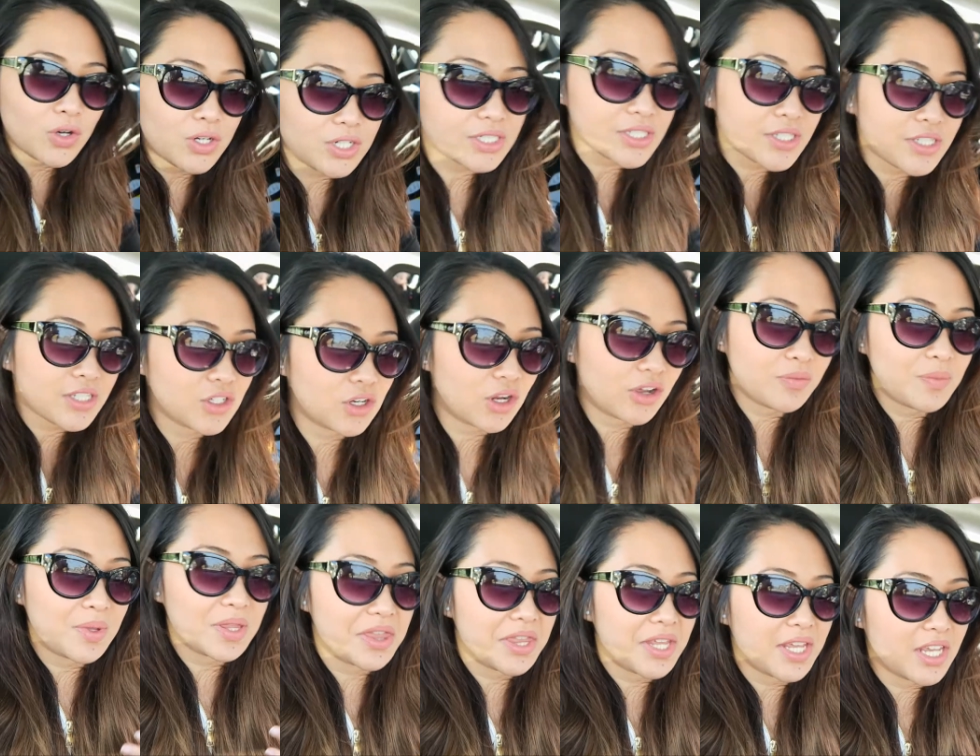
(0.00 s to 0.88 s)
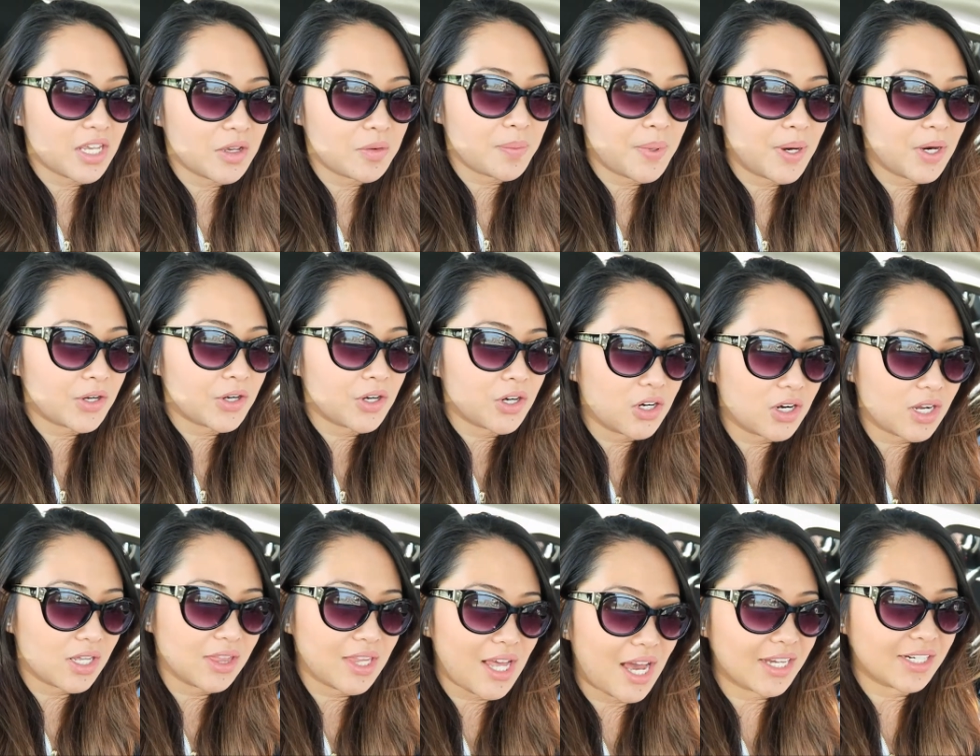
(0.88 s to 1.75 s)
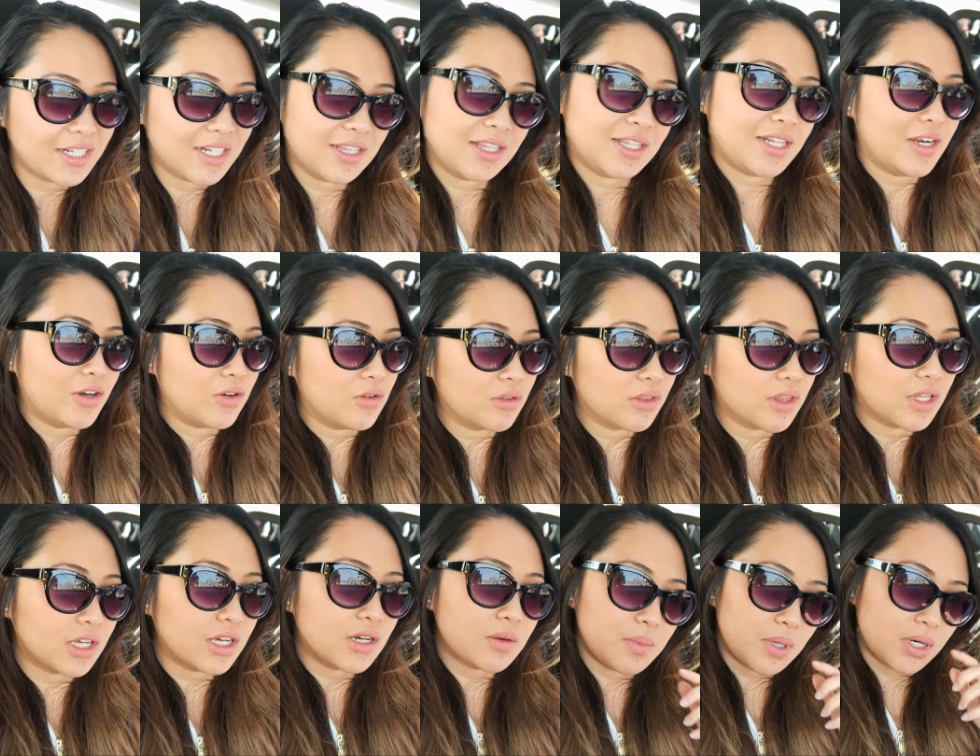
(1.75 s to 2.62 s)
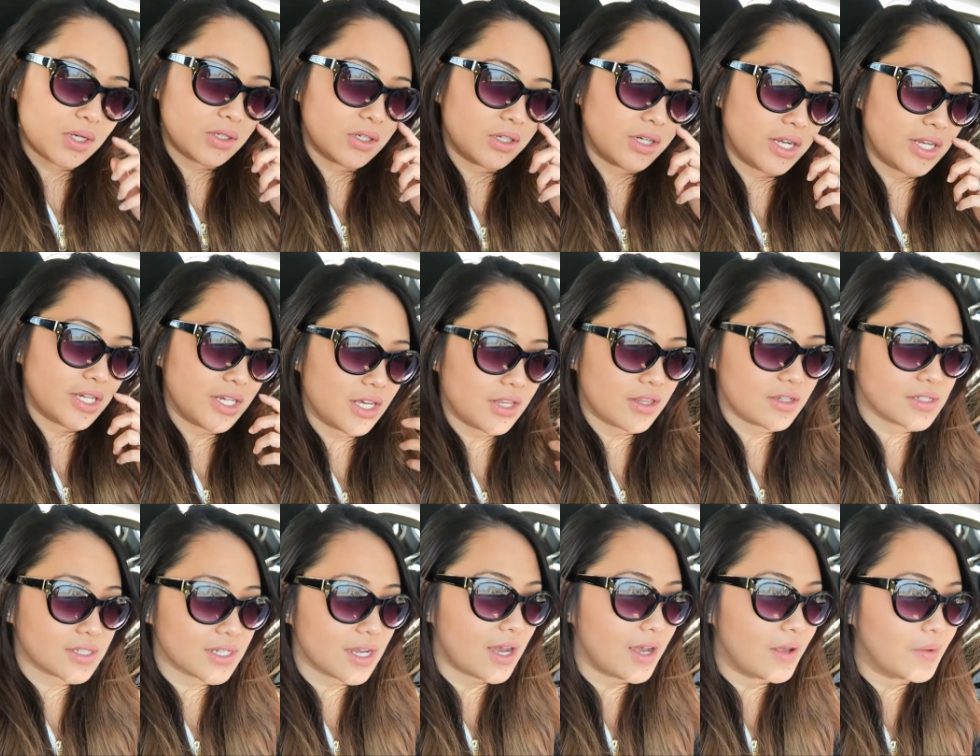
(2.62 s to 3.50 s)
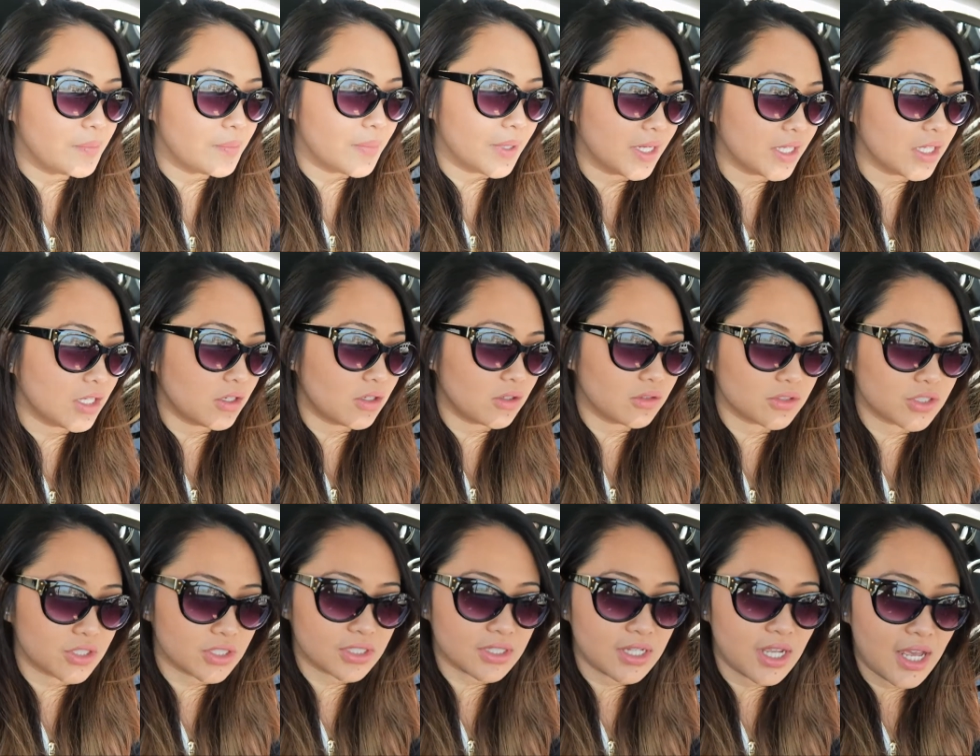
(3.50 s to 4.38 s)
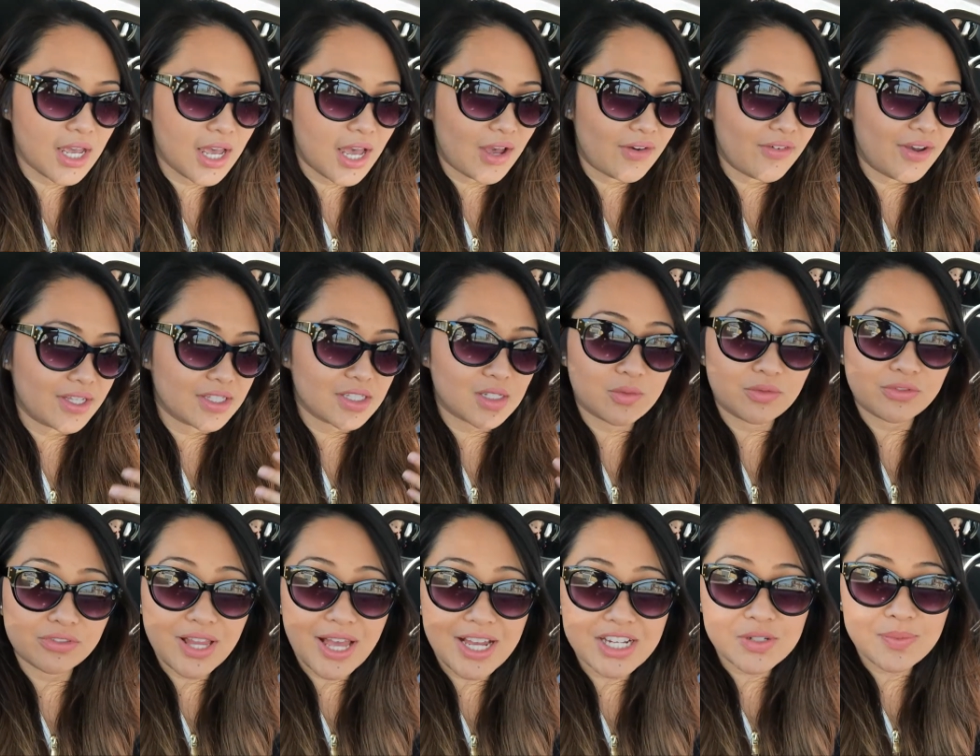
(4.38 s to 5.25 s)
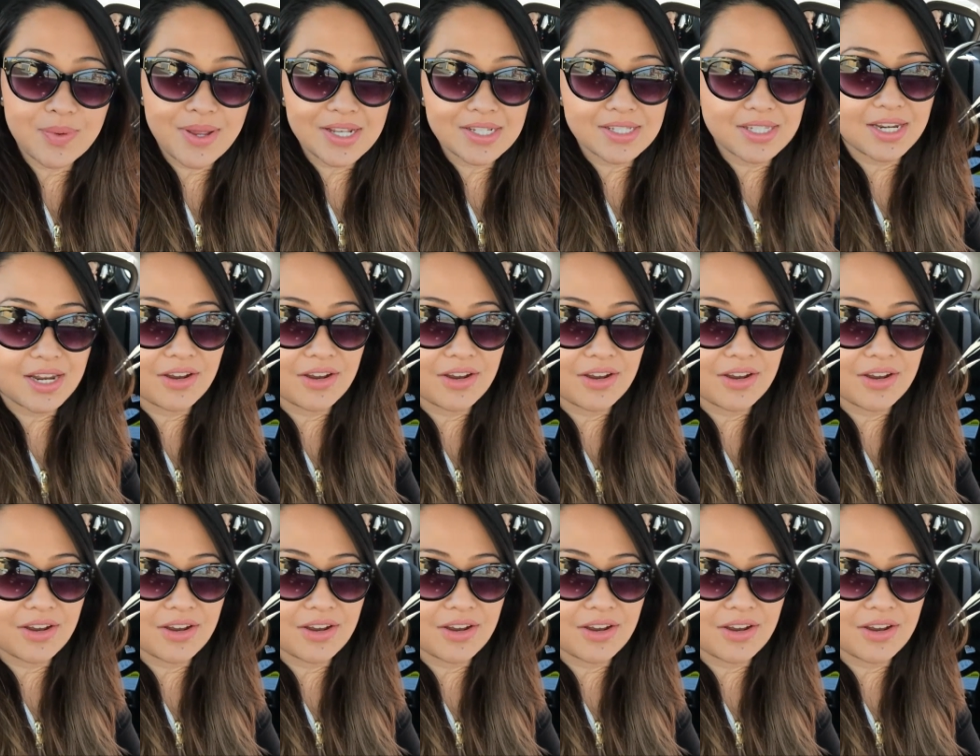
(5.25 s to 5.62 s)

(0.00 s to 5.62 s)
course, I've been thinking about her a lot. Not that I don't think about her any other time, but just I've had some flashbacks